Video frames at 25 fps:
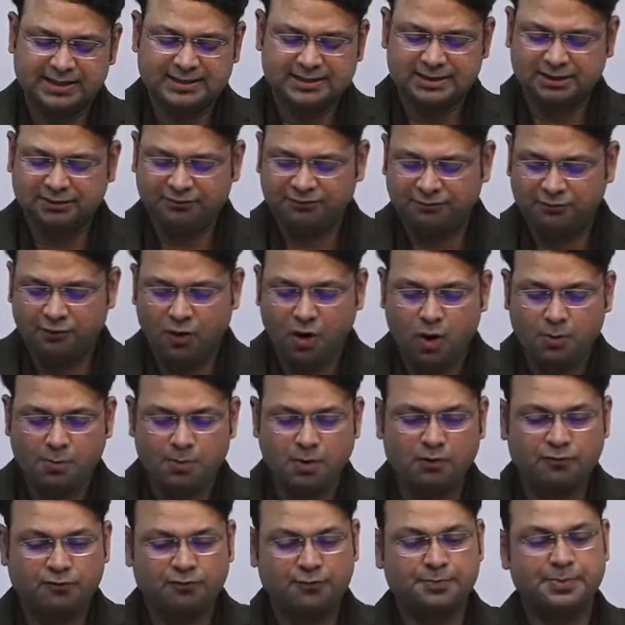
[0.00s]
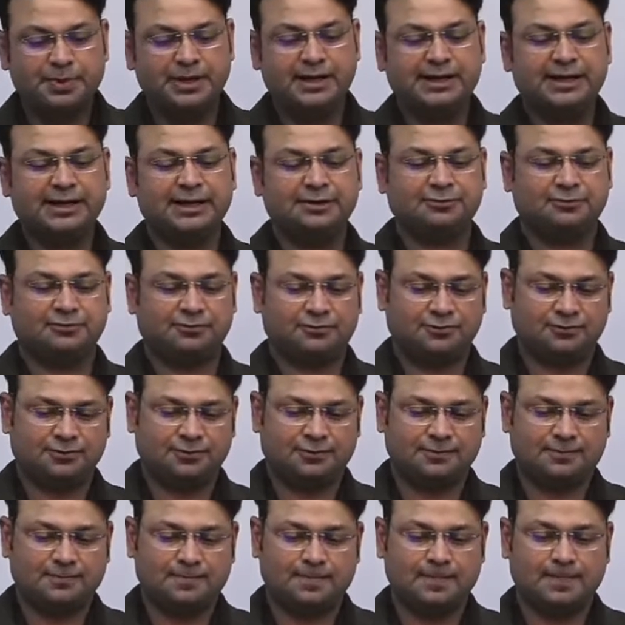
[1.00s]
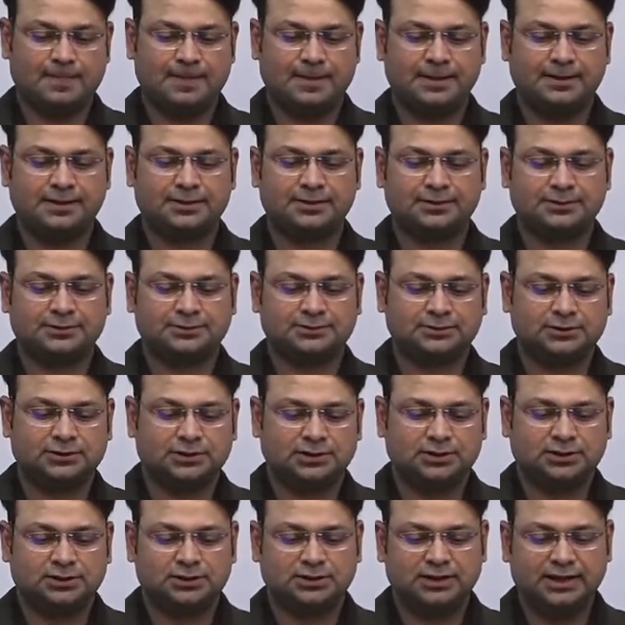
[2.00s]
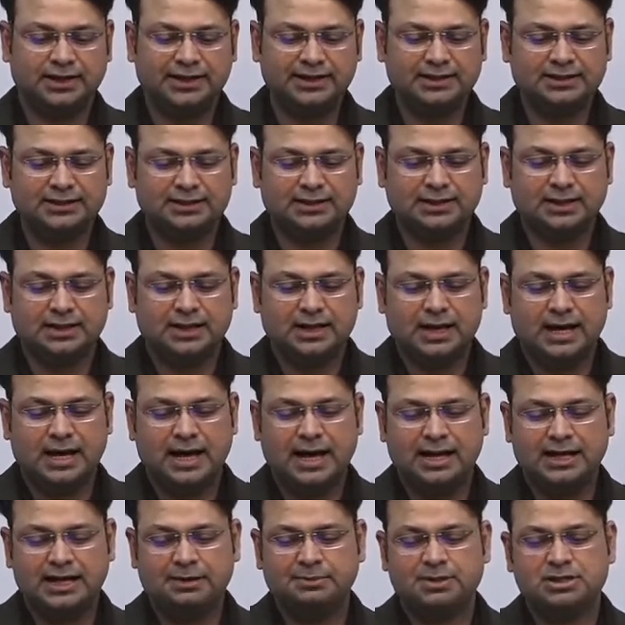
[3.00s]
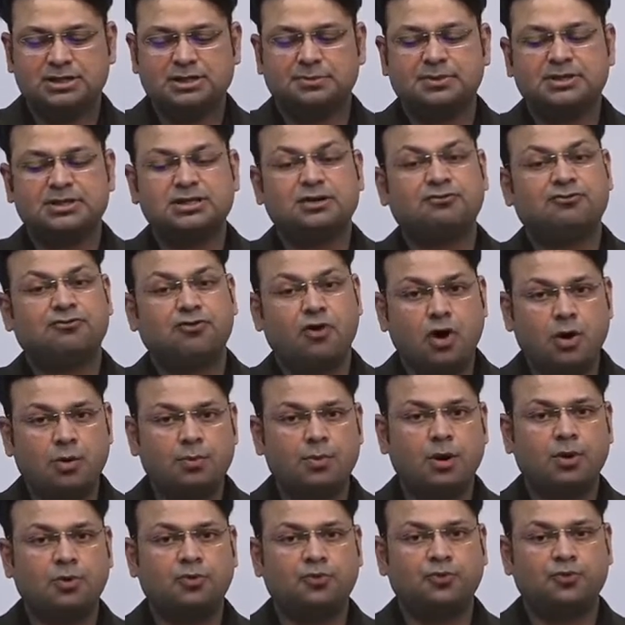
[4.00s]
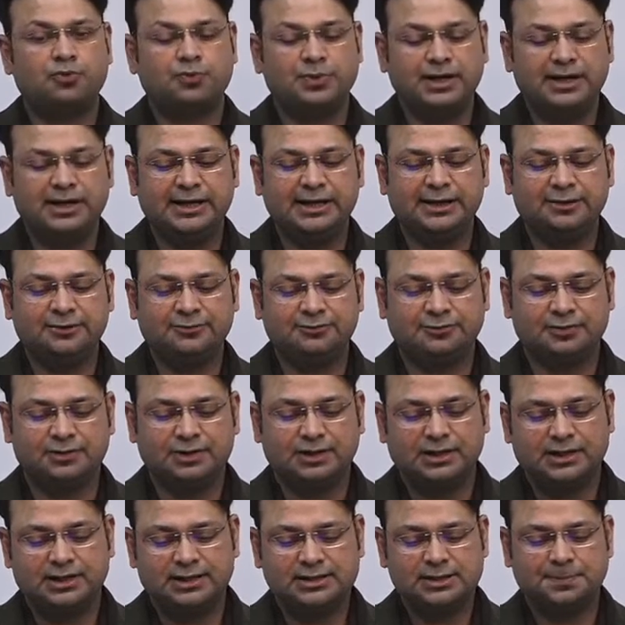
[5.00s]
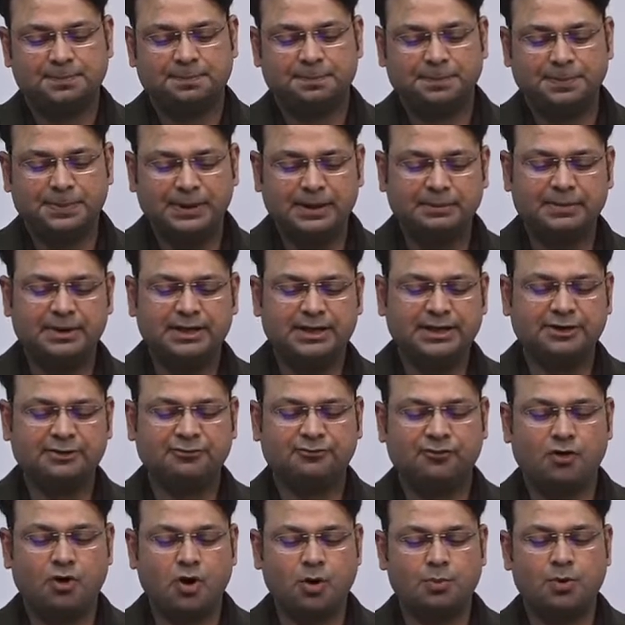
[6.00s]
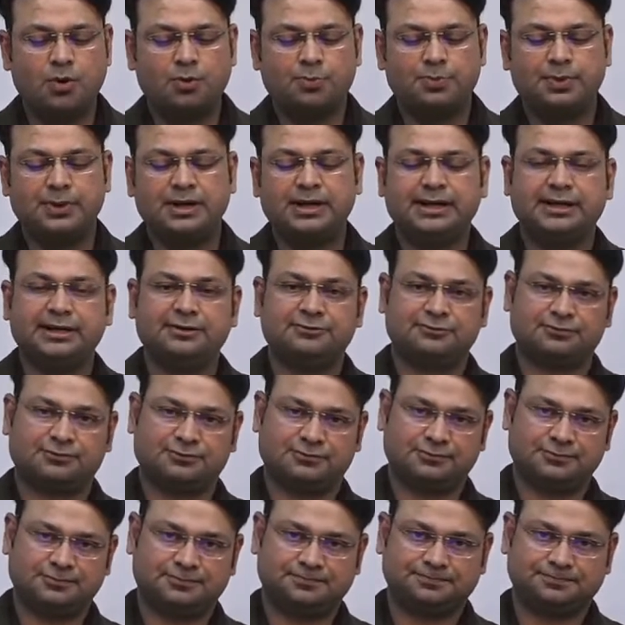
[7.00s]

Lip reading: it's a form of belief, right? Animism is a form of belief, it's a primitive form of belief,